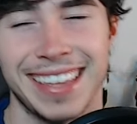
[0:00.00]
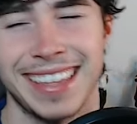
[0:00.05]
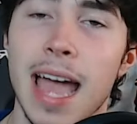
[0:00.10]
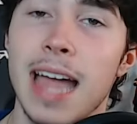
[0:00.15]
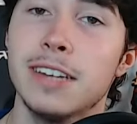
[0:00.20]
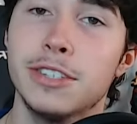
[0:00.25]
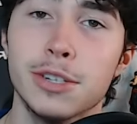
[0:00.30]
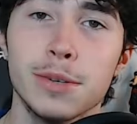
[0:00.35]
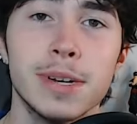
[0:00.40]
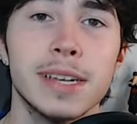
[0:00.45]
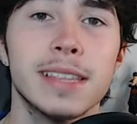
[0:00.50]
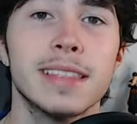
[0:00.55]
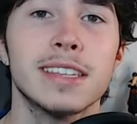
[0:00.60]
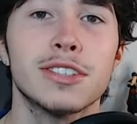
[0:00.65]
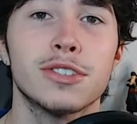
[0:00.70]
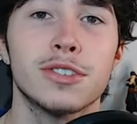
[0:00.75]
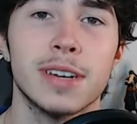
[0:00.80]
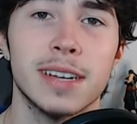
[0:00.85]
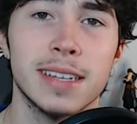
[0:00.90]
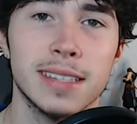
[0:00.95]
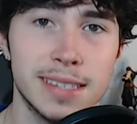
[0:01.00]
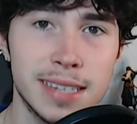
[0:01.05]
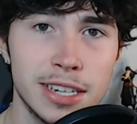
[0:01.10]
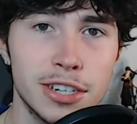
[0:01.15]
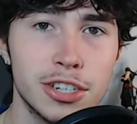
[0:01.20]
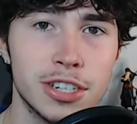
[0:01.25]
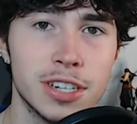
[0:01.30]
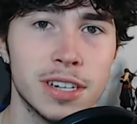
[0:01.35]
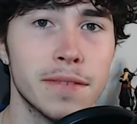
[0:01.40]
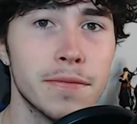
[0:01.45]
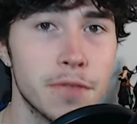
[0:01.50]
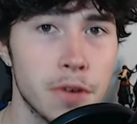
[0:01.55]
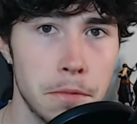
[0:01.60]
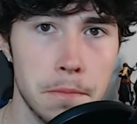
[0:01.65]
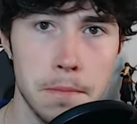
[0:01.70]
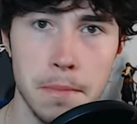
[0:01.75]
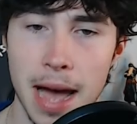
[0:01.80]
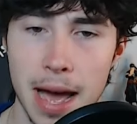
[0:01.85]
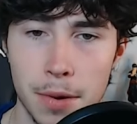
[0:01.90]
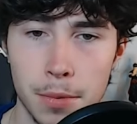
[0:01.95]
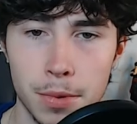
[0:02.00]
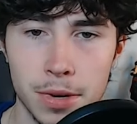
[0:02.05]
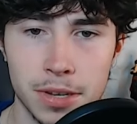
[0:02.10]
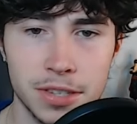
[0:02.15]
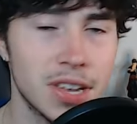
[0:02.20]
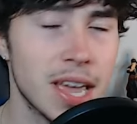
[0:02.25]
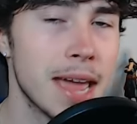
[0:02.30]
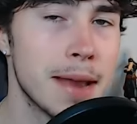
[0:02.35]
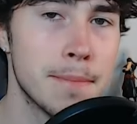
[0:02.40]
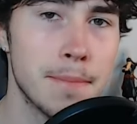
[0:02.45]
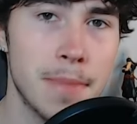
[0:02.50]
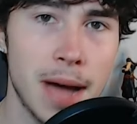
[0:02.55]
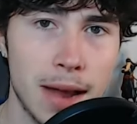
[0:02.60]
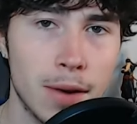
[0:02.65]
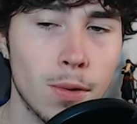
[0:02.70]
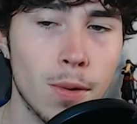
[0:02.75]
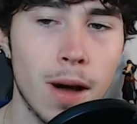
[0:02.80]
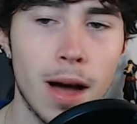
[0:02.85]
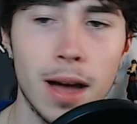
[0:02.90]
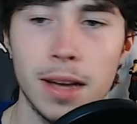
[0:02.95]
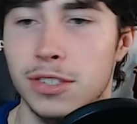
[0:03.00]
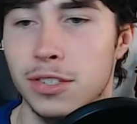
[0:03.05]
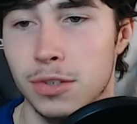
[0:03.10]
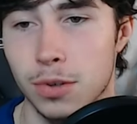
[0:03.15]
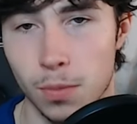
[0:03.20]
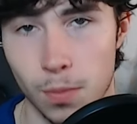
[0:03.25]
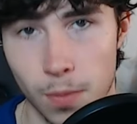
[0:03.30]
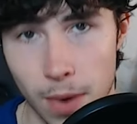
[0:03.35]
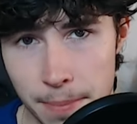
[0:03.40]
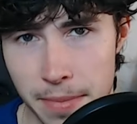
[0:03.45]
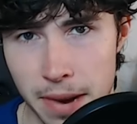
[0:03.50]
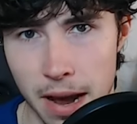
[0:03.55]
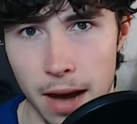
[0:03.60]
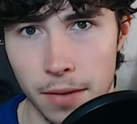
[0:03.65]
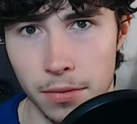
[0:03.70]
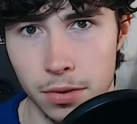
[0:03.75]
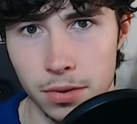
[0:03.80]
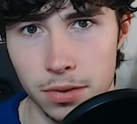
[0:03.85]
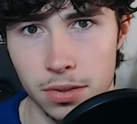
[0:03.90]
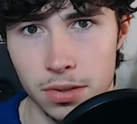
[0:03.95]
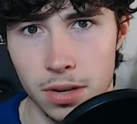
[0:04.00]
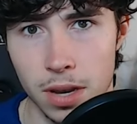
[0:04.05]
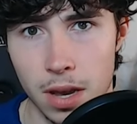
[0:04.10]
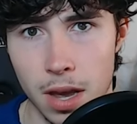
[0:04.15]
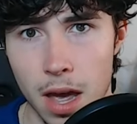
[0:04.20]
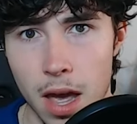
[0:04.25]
And during this transition from manhwas and manhwas to web novels,